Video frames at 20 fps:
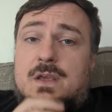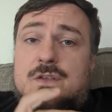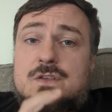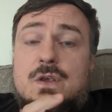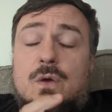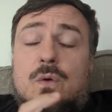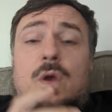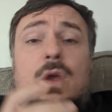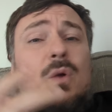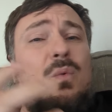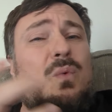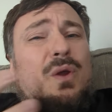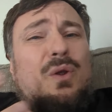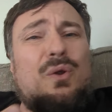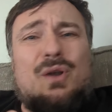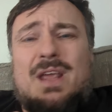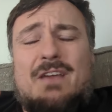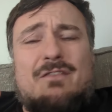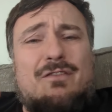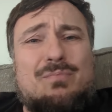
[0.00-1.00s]
So we
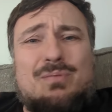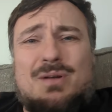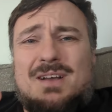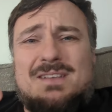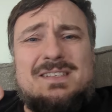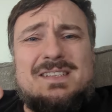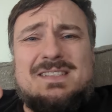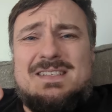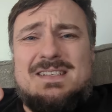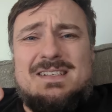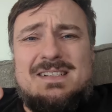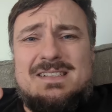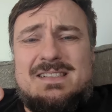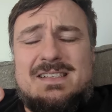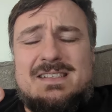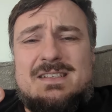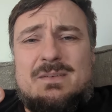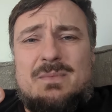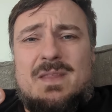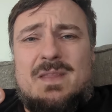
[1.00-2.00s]
already have a processing
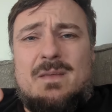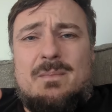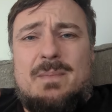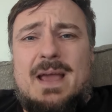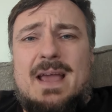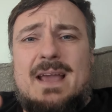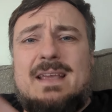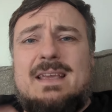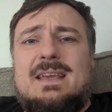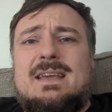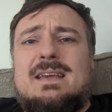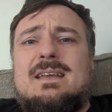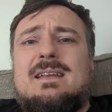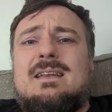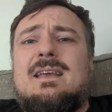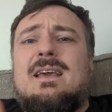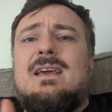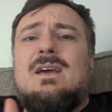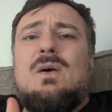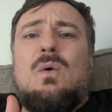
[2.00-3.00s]
system in the back
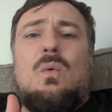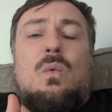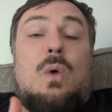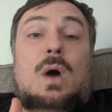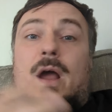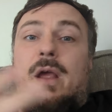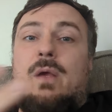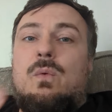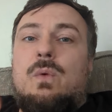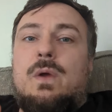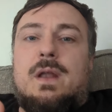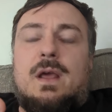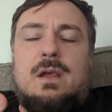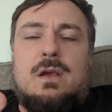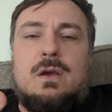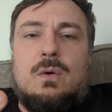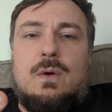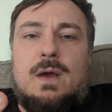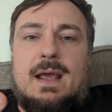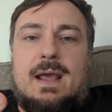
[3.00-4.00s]
end. Why would I
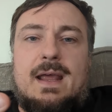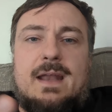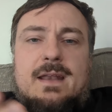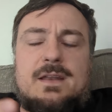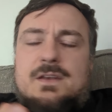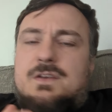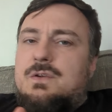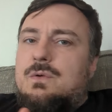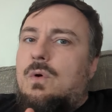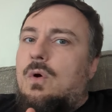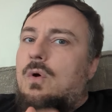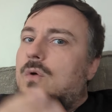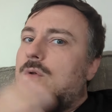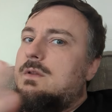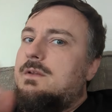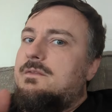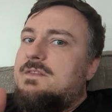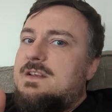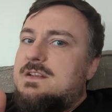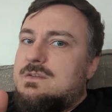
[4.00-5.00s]
go ahead and do
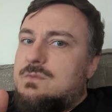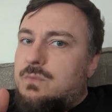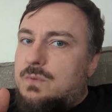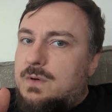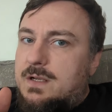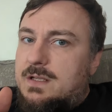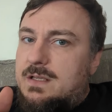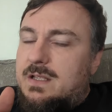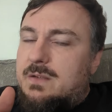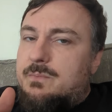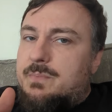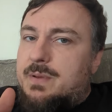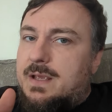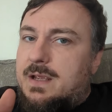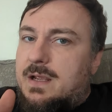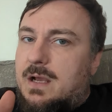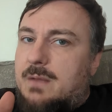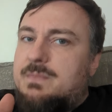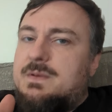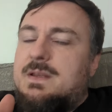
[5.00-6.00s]
all of these really
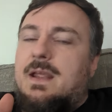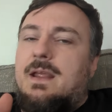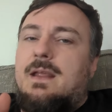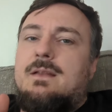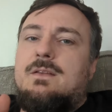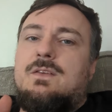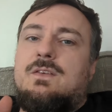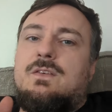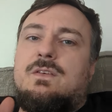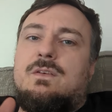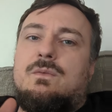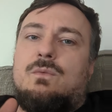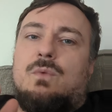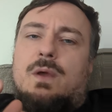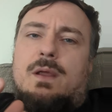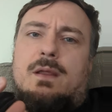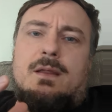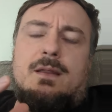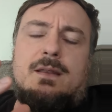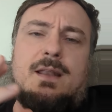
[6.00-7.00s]
big updates
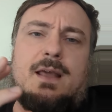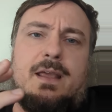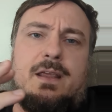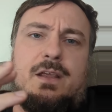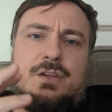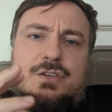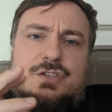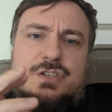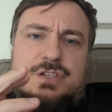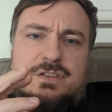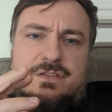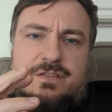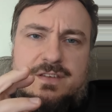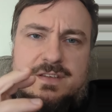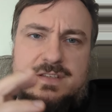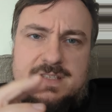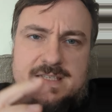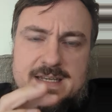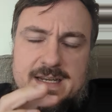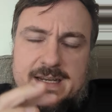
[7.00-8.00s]
when I could just
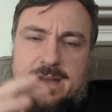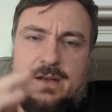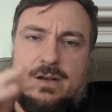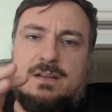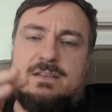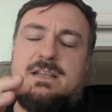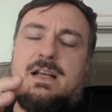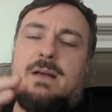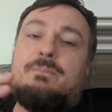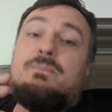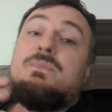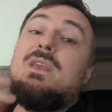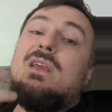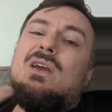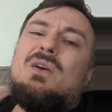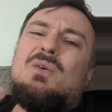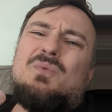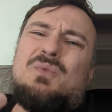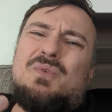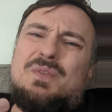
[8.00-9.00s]
stick it on top?
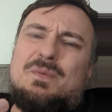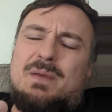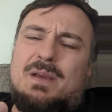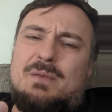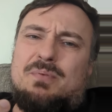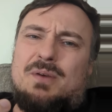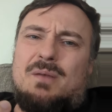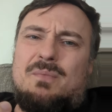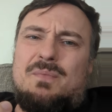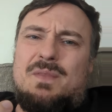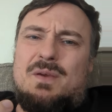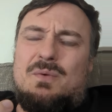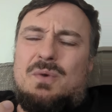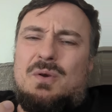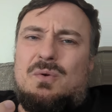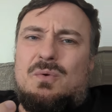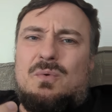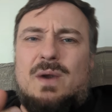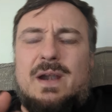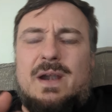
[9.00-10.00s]
Well, the big problem that
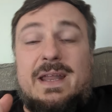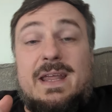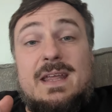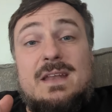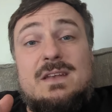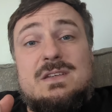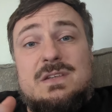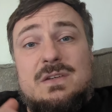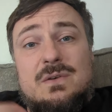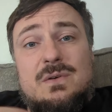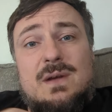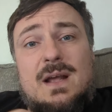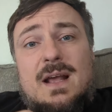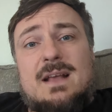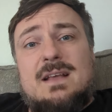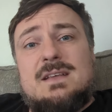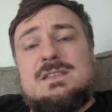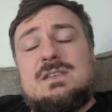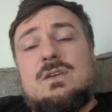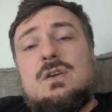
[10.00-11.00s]
we were running into
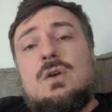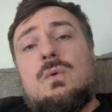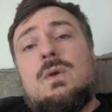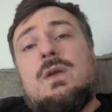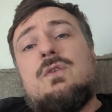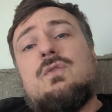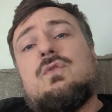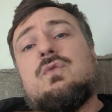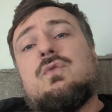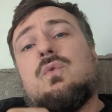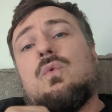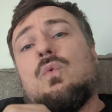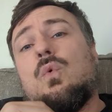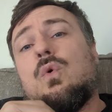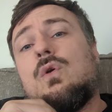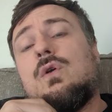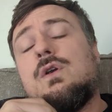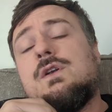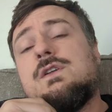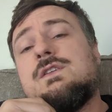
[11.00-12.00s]
as going
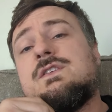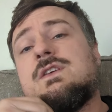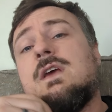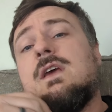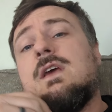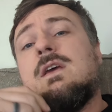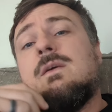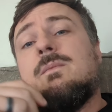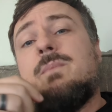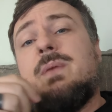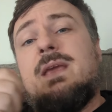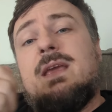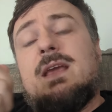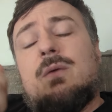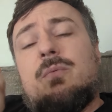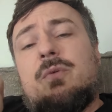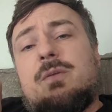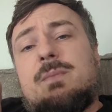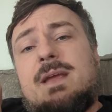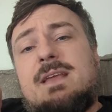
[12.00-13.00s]
towards being
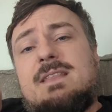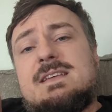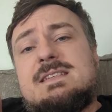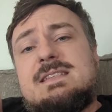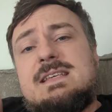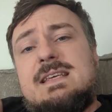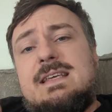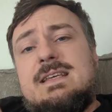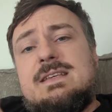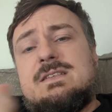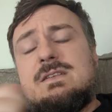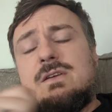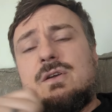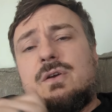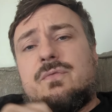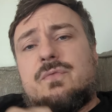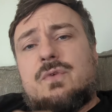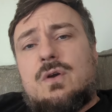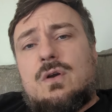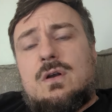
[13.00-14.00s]
able to make this
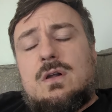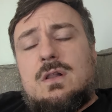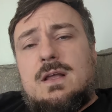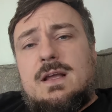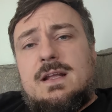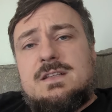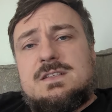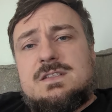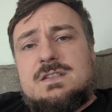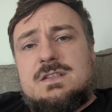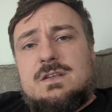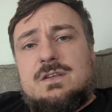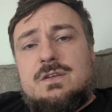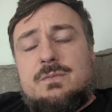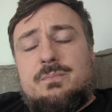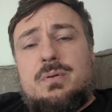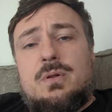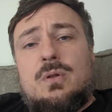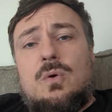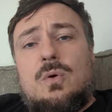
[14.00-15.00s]
easier for our clients to
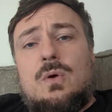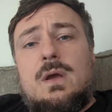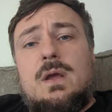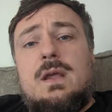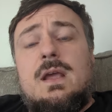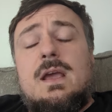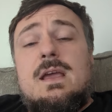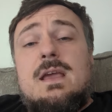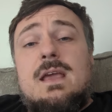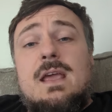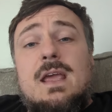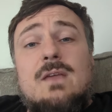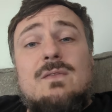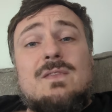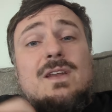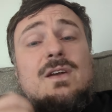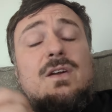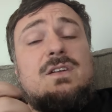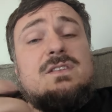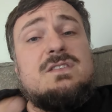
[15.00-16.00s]
deploy,
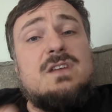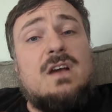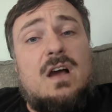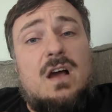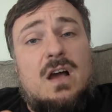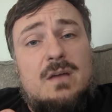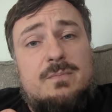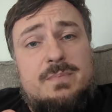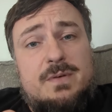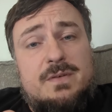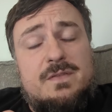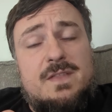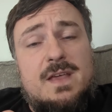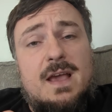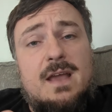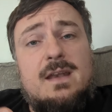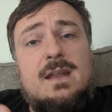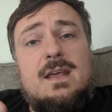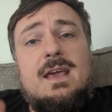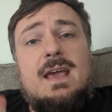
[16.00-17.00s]
and then on top of
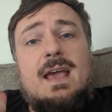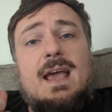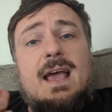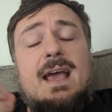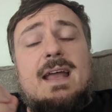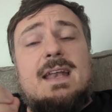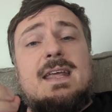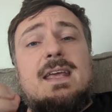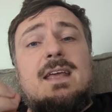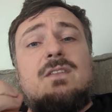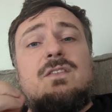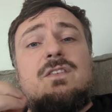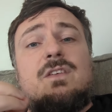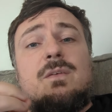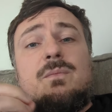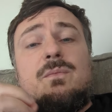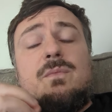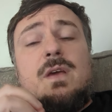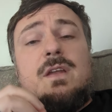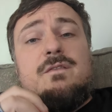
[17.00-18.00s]
that, adding in
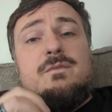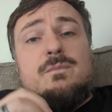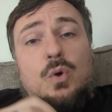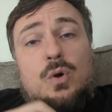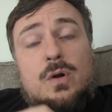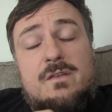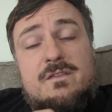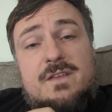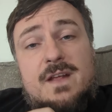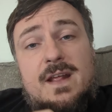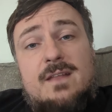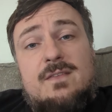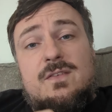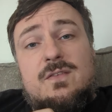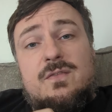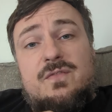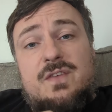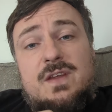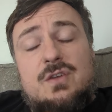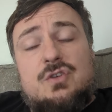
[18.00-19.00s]
some more
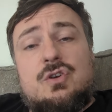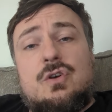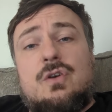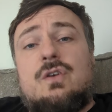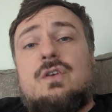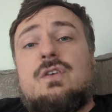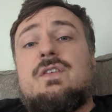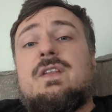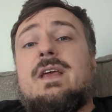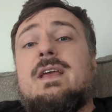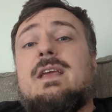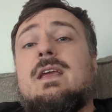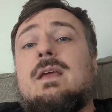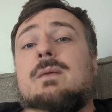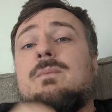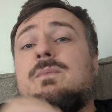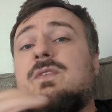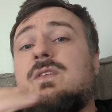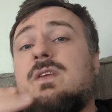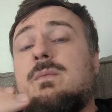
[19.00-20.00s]
advanced features like
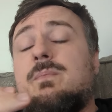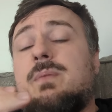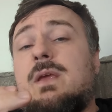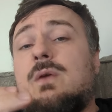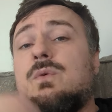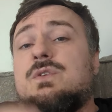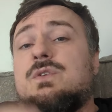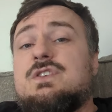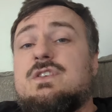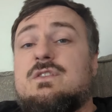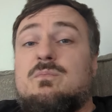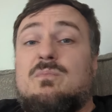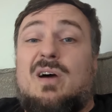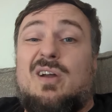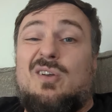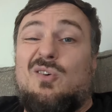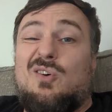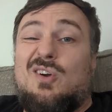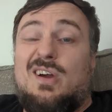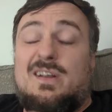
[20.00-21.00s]
MCP, which is
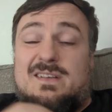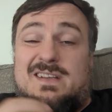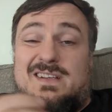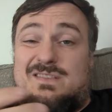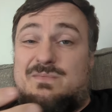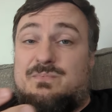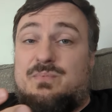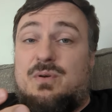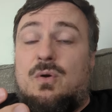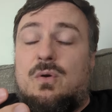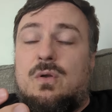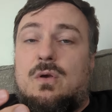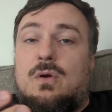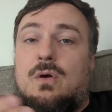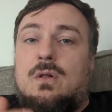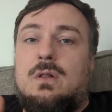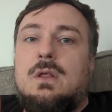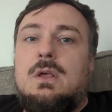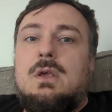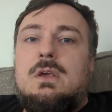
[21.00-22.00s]
Model Context
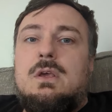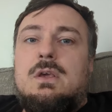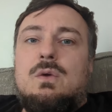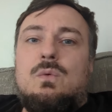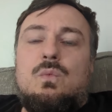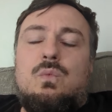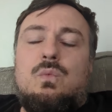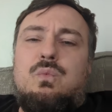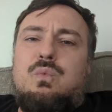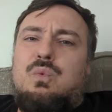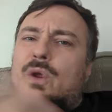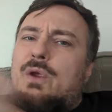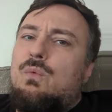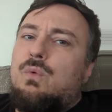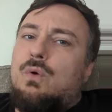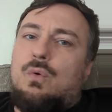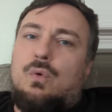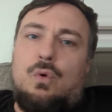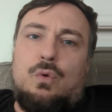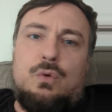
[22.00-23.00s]
Protocol, we
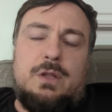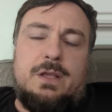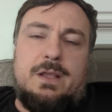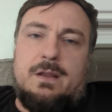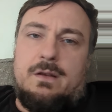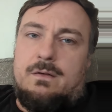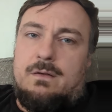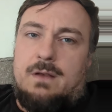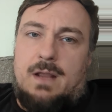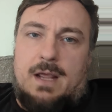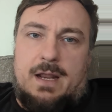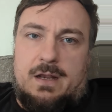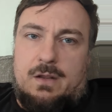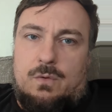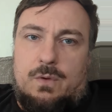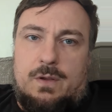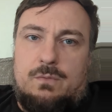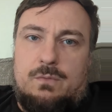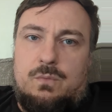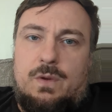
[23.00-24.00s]
were wholly
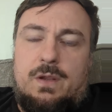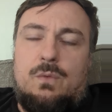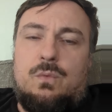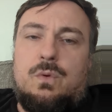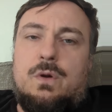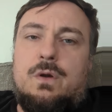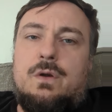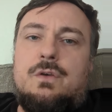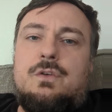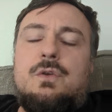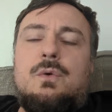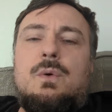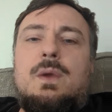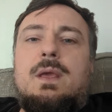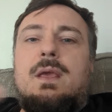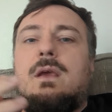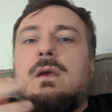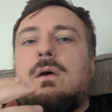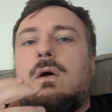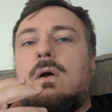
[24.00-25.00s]
inadequate. We were
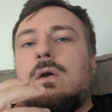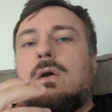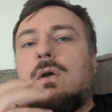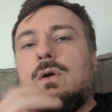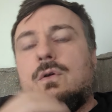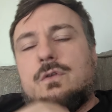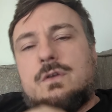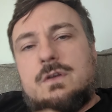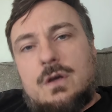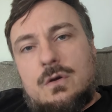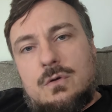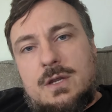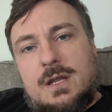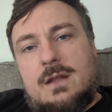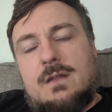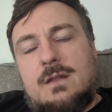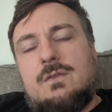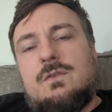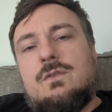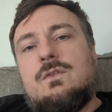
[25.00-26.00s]
doing our own
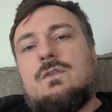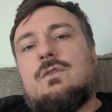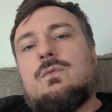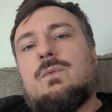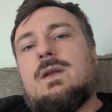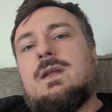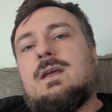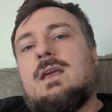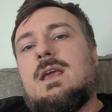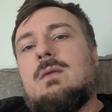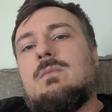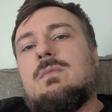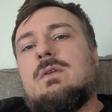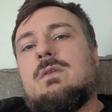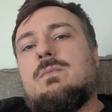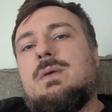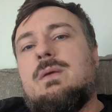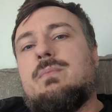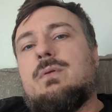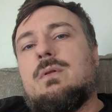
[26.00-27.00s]
tokens when it came
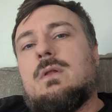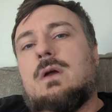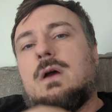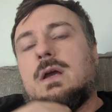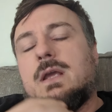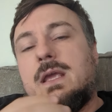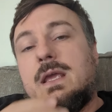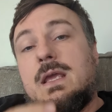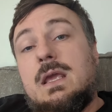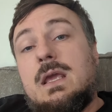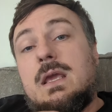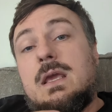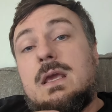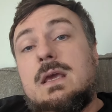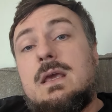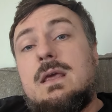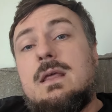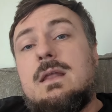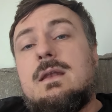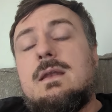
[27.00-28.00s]
to people logging
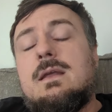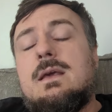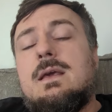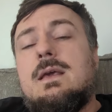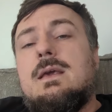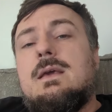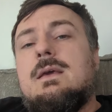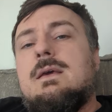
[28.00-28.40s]
in.